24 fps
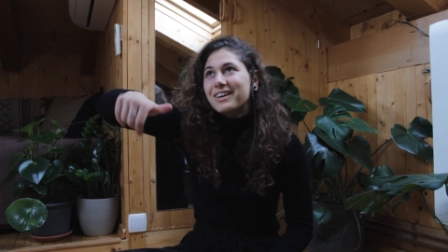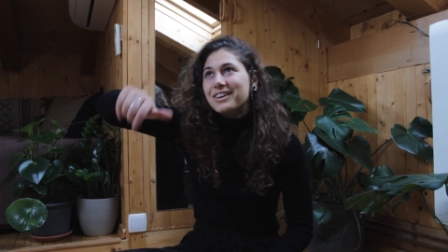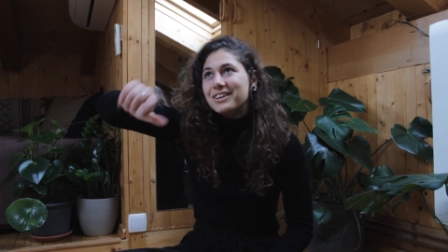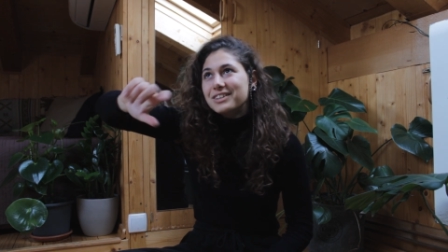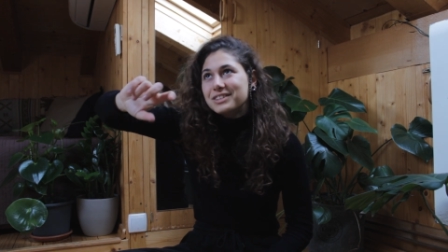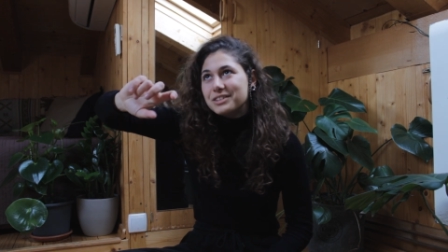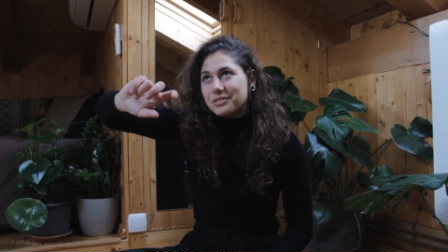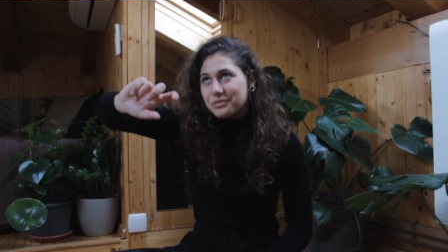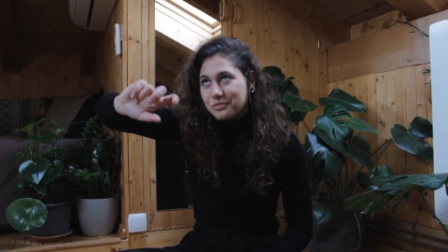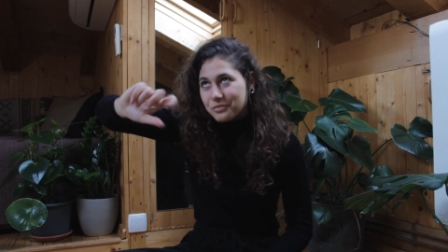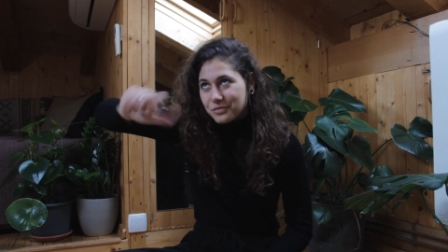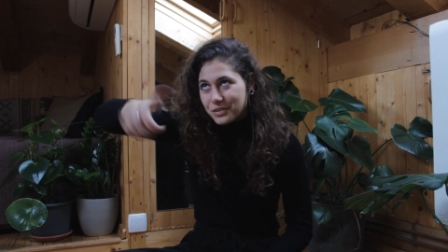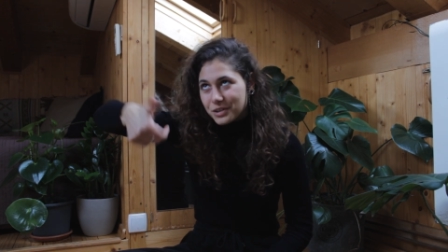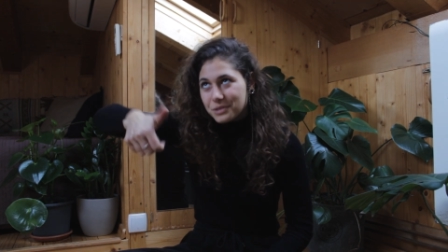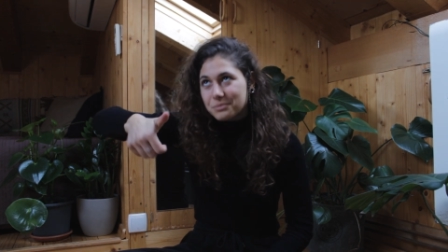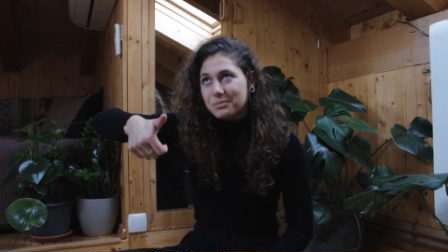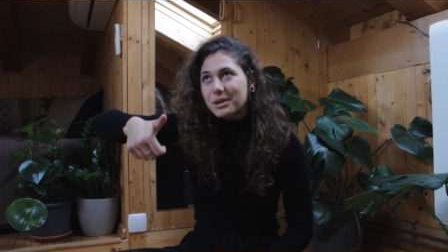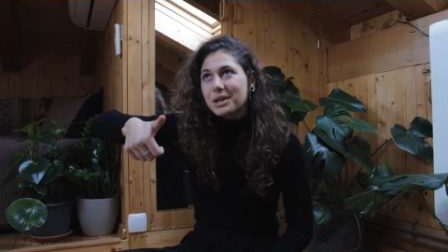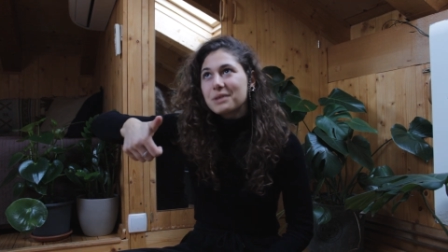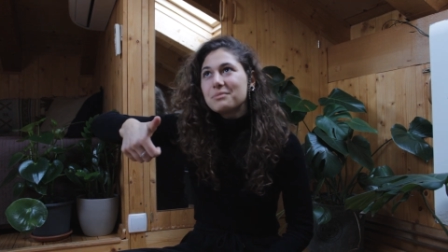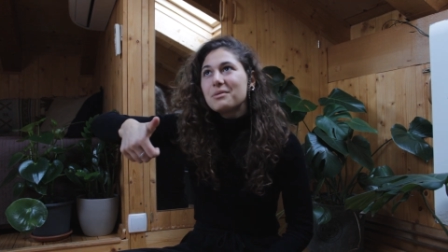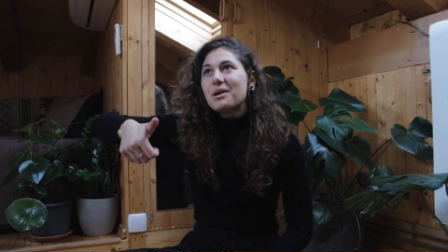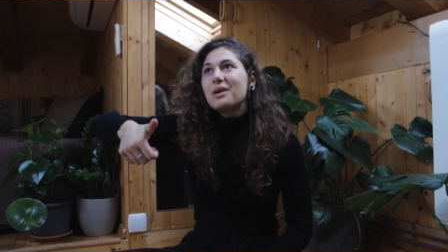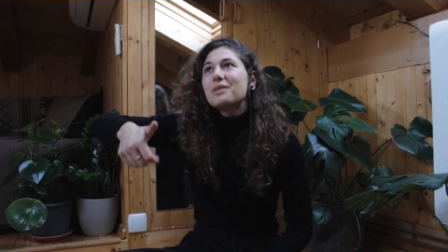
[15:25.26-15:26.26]
on the
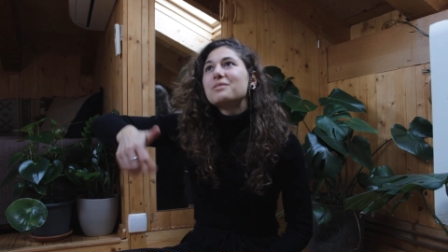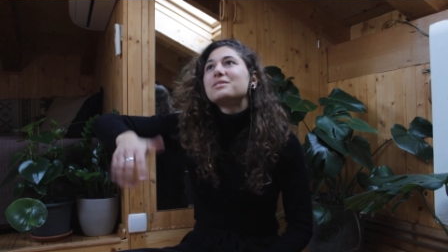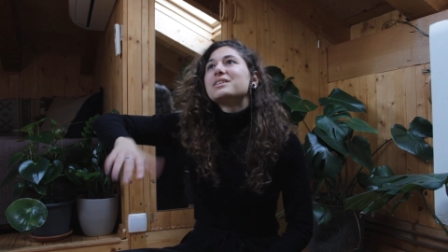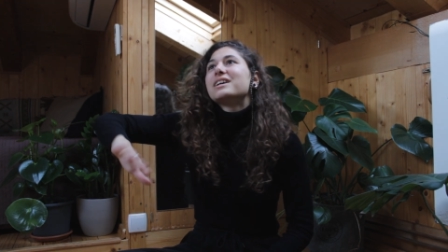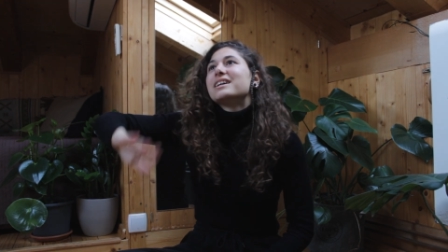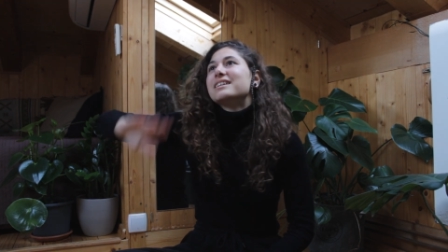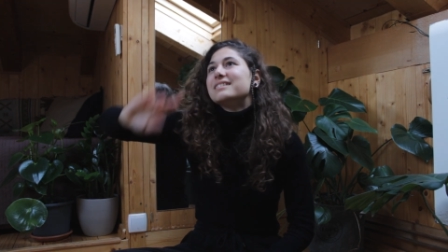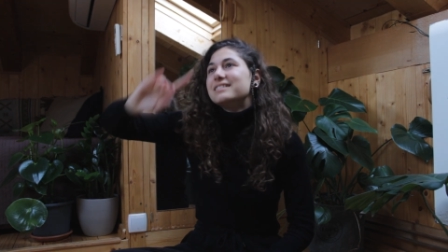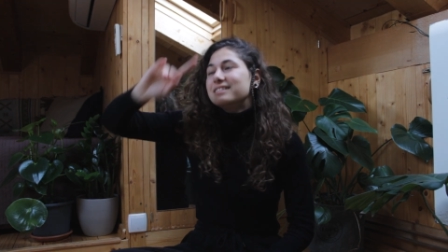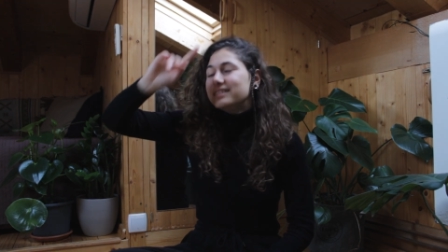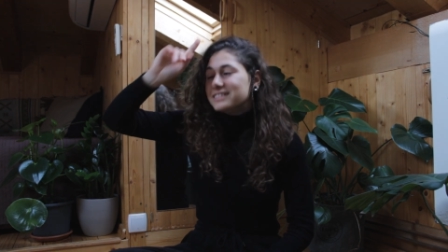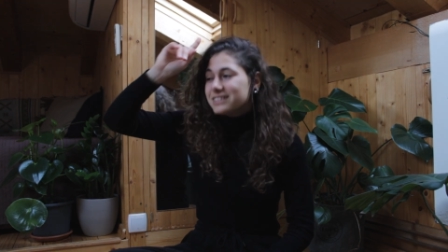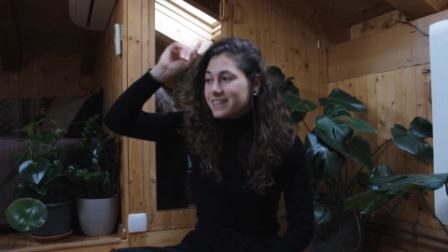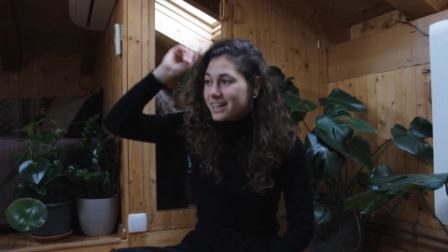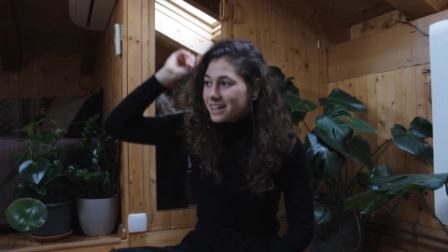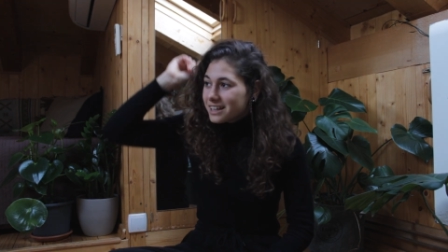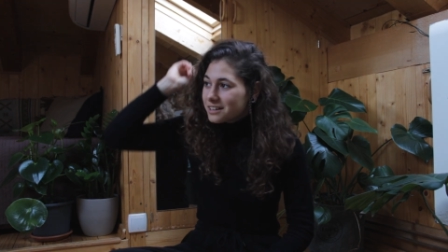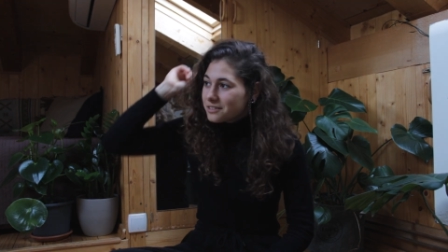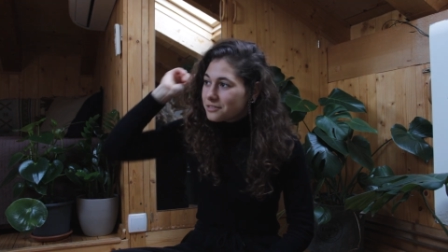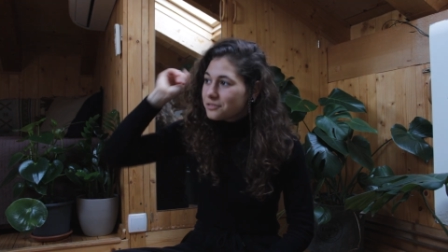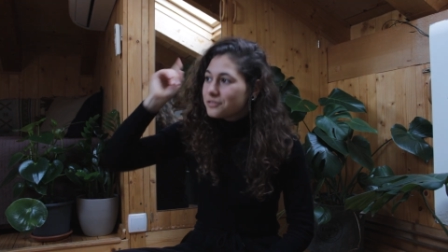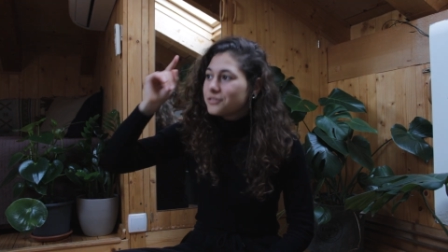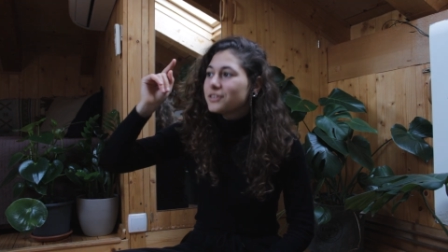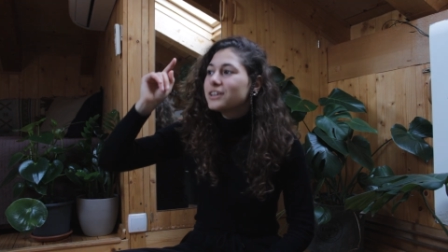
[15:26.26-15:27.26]
filming mode and
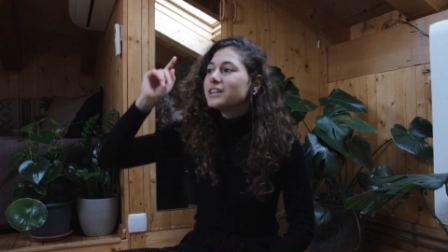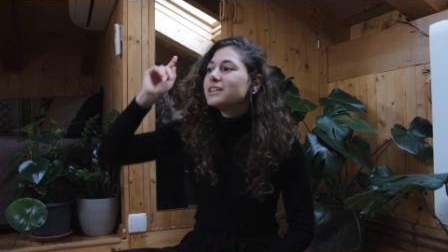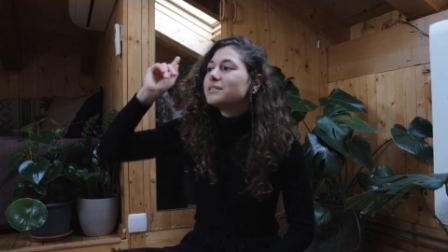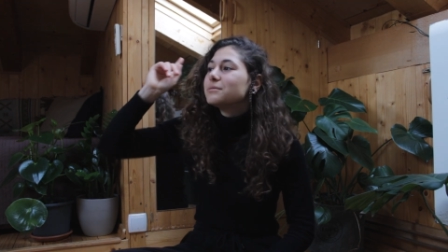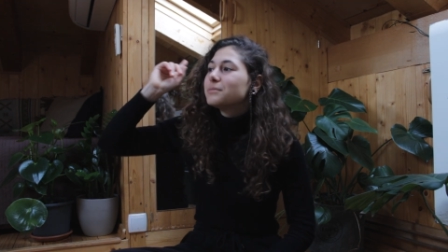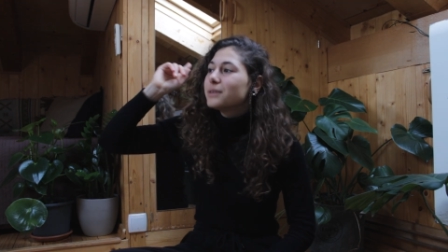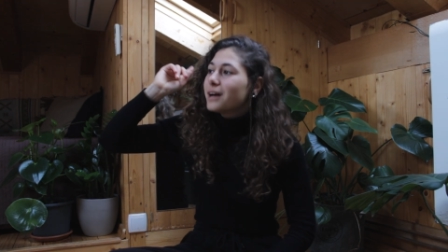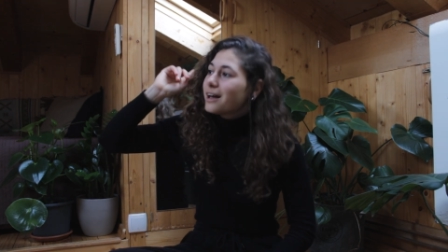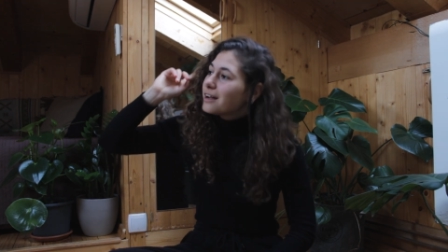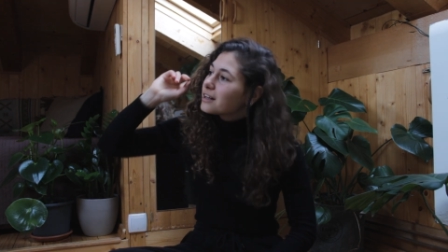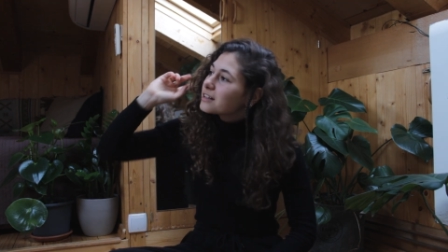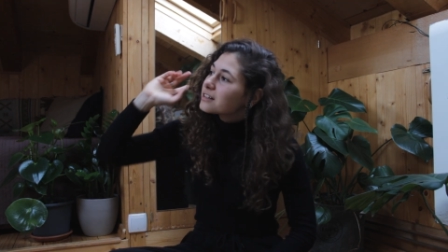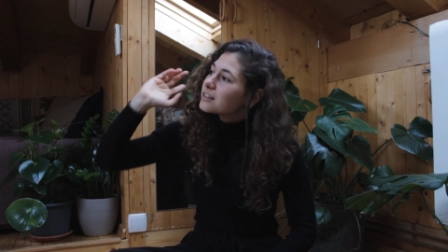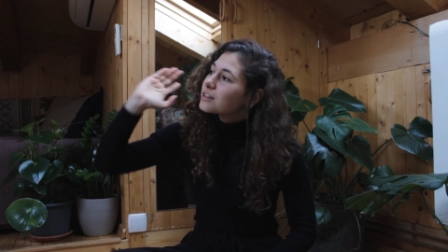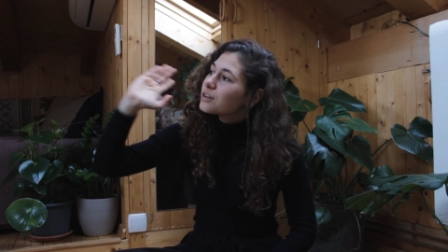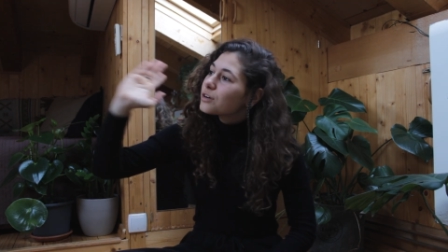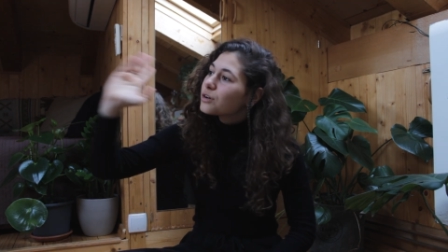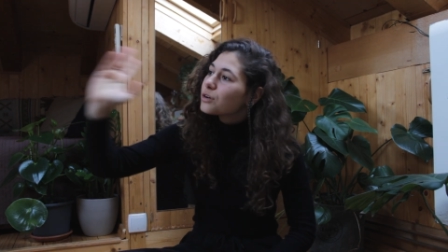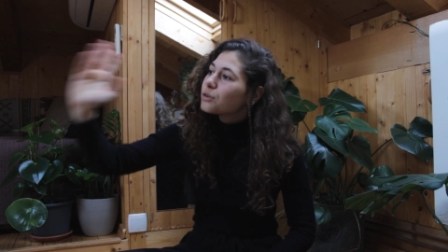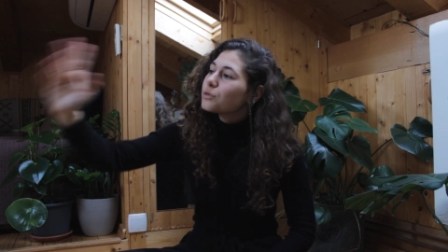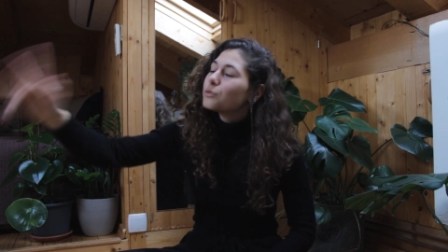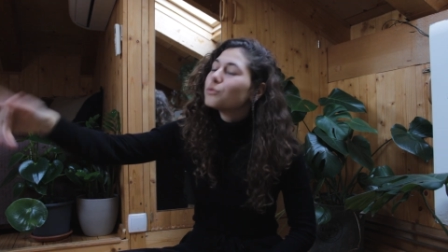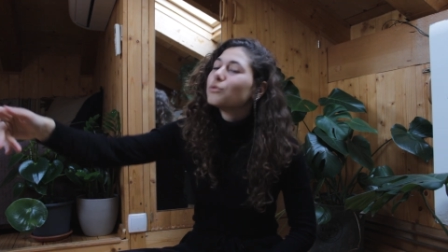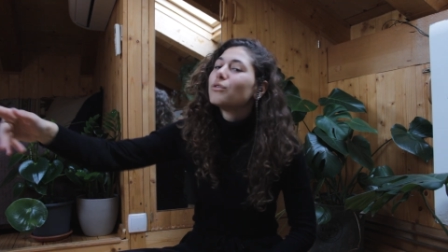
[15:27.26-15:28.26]
then film and
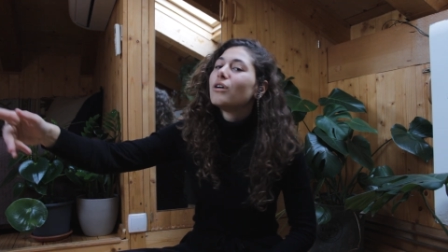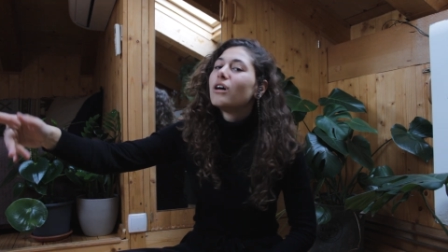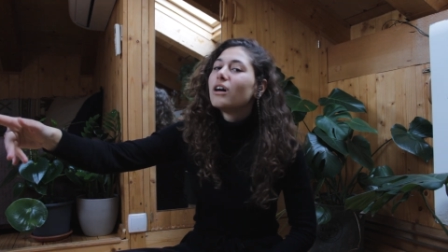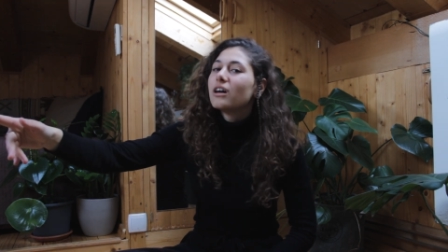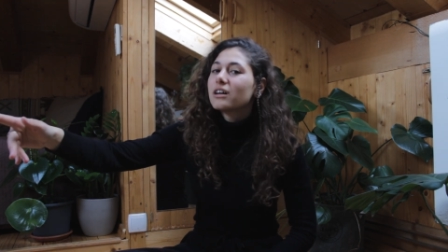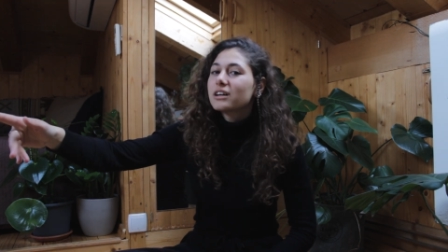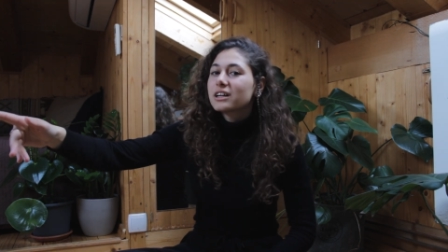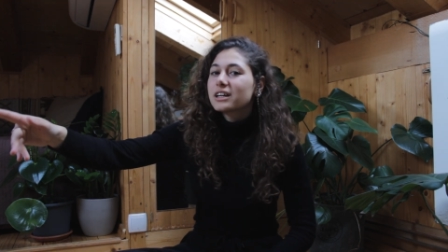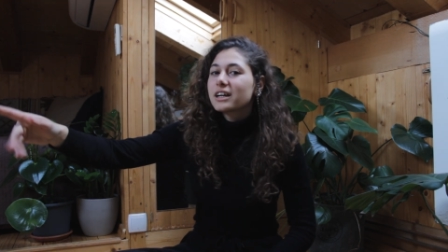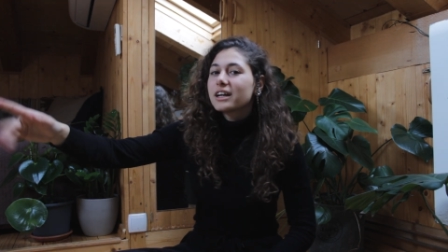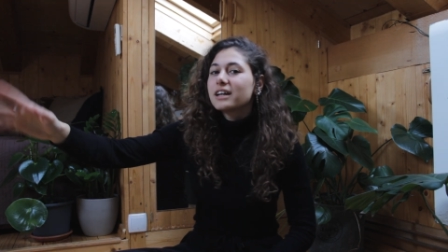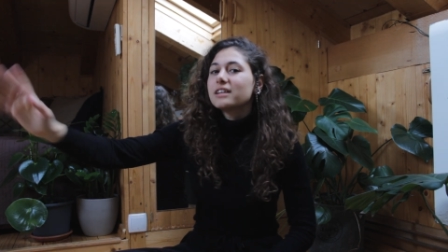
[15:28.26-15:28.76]
go walk